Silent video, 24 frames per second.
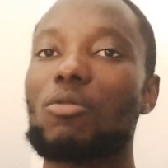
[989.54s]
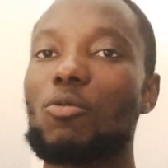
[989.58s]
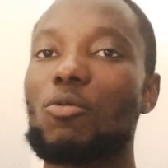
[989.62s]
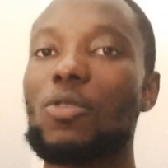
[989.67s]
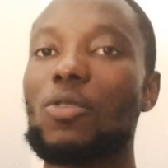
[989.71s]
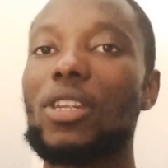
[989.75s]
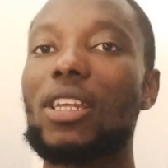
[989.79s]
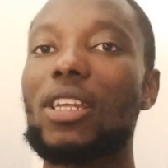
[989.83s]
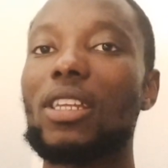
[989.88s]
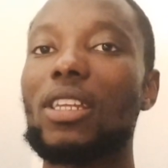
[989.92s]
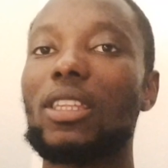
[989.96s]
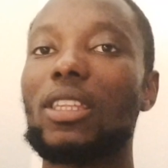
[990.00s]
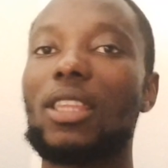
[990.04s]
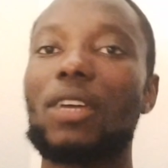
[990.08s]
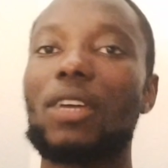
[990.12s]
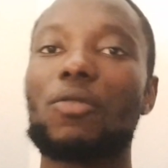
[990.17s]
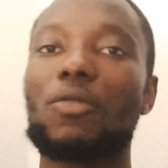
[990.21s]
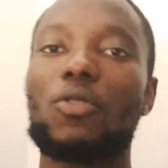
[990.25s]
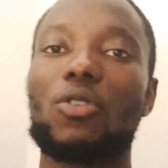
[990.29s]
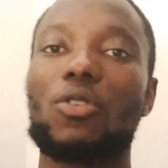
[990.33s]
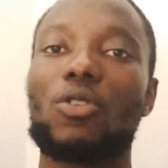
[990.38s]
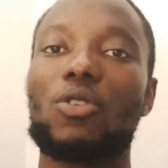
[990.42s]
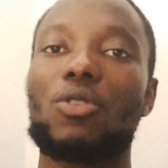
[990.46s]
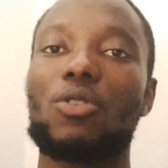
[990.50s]
win
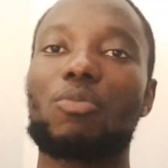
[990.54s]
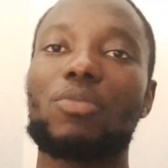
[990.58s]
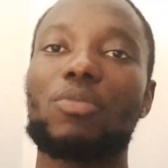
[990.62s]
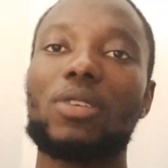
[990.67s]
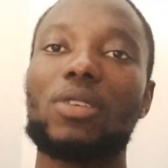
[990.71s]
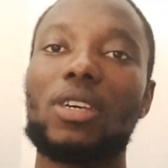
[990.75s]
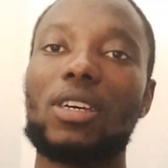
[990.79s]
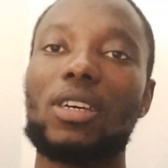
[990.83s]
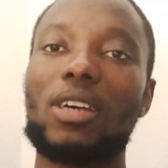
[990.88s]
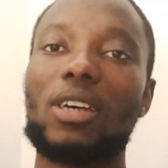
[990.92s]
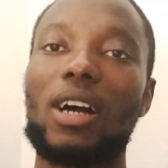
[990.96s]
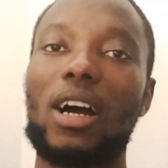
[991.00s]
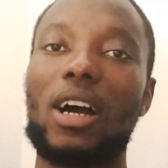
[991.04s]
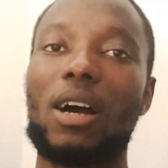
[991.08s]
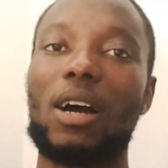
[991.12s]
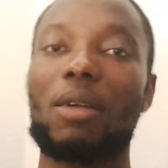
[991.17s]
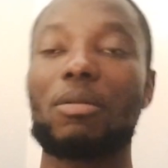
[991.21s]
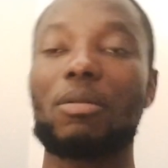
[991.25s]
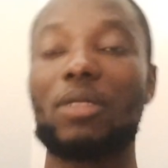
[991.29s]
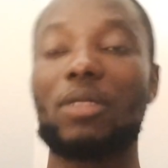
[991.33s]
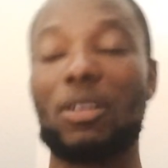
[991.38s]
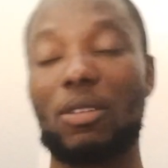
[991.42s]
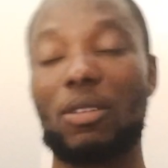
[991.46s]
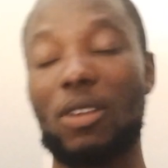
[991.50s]
anything for
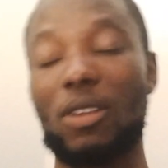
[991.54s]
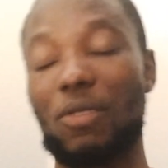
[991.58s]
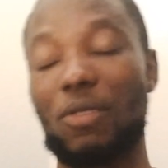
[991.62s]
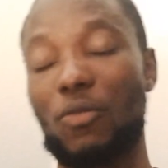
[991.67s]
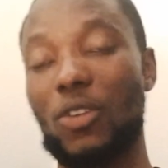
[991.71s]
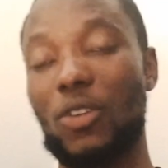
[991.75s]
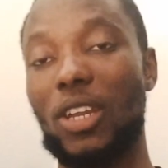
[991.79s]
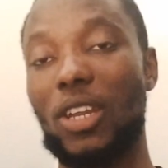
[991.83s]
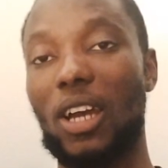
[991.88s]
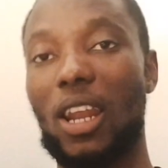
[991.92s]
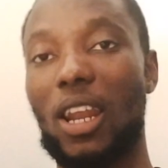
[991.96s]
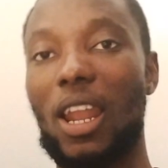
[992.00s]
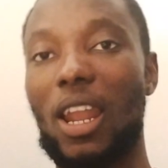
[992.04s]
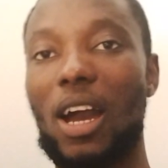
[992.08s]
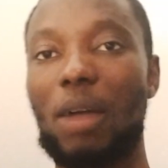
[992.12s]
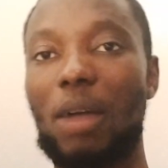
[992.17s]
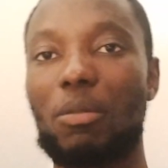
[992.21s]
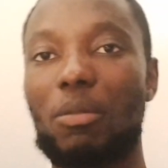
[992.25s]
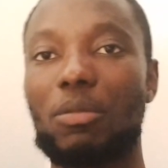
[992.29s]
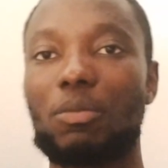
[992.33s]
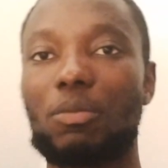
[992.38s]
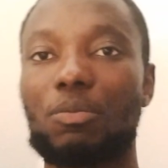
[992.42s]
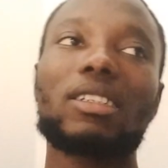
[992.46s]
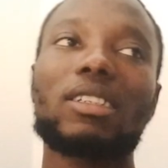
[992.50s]
the club.